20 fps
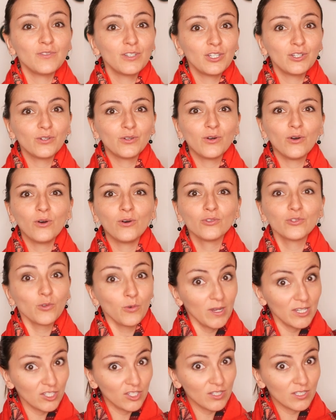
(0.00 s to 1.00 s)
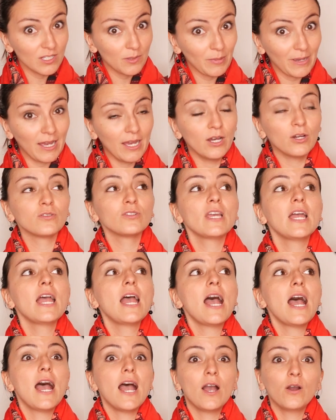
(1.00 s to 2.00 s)
video called Questions About
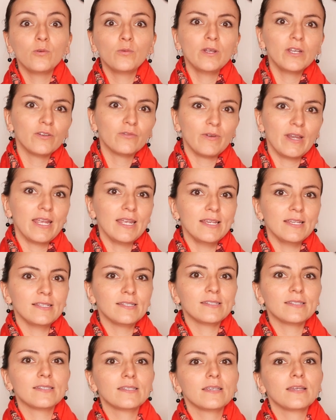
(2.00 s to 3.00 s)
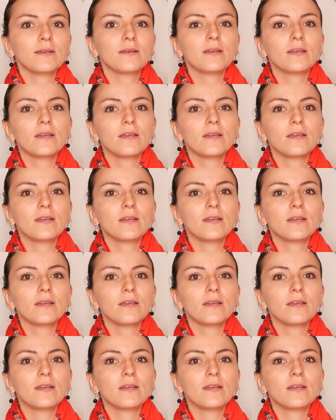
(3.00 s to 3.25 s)
How We Raise